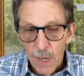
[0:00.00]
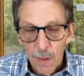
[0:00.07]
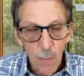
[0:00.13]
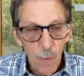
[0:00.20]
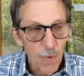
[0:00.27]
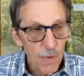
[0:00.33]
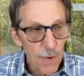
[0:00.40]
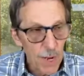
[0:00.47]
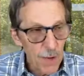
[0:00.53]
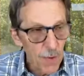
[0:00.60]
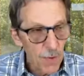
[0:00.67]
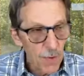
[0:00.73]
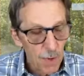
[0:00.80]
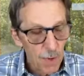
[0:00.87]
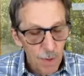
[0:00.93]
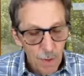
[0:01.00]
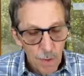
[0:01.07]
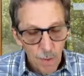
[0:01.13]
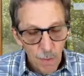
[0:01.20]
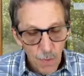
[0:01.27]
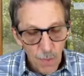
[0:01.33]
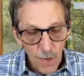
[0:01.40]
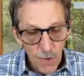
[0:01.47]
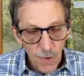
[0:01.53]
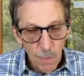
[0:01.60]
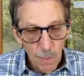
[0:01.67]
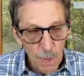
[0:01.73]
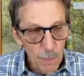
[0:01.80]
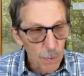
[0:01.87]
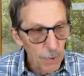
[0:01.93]
It presents things
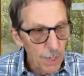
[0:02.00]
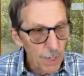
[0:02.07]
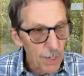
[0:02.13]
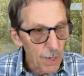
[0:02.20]
that people need